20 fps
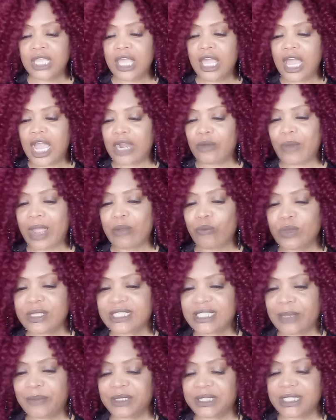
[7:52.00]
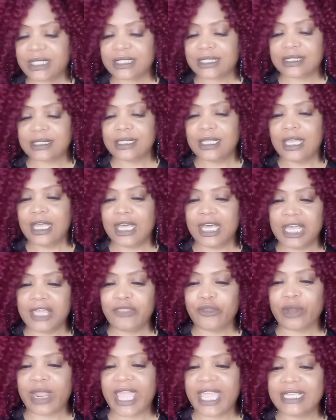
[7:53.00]
All right, what's up with this
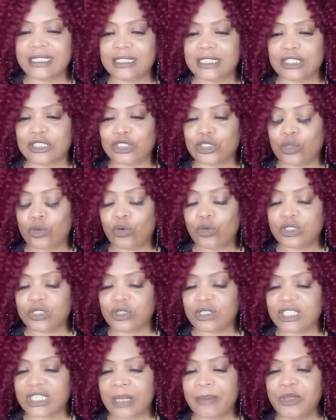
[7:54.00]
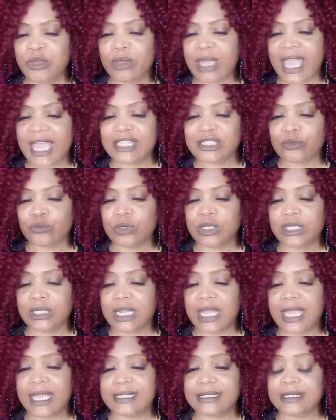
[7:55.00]
other ace of swords. So some of you guys are
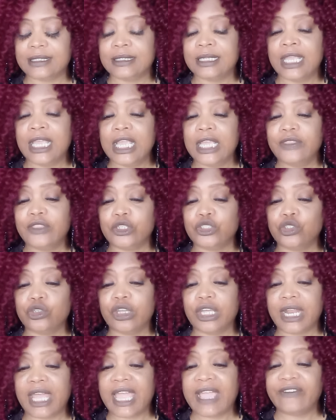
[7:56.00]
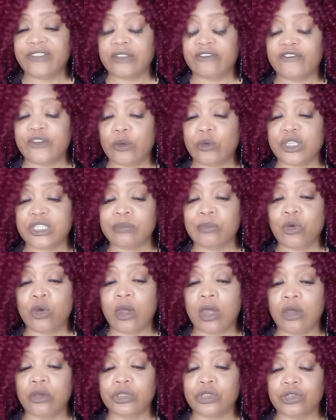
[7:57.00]
realizing that you're going to have to focus
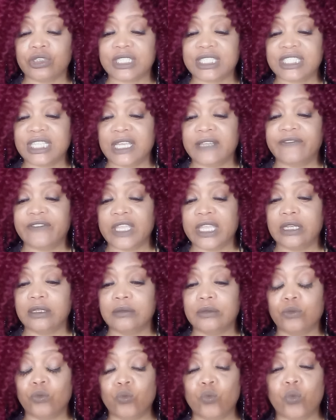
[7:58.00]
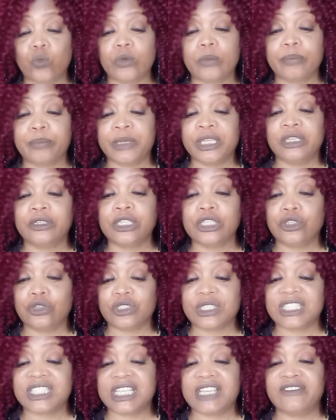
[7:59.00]
more on yourself and building
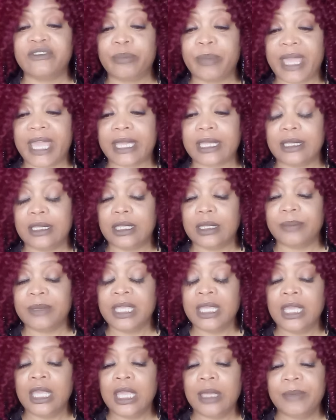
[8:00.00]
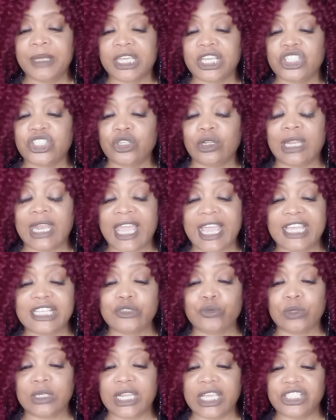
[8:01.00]
yourself back up because your
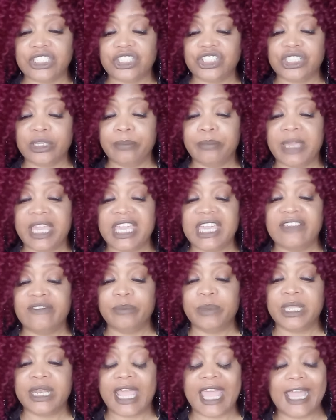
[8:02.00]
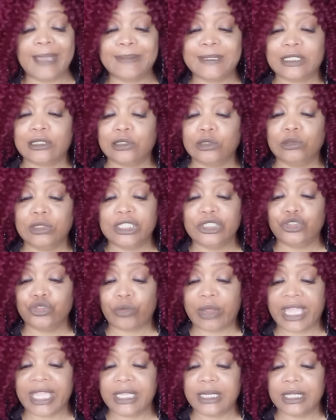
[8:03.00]
last relationship may have been absolutely
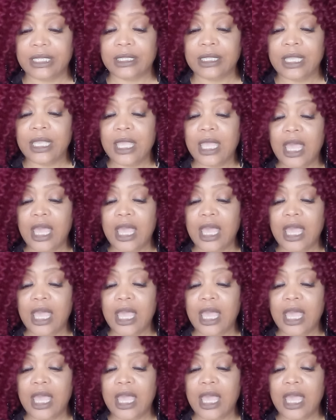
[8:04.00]
draining.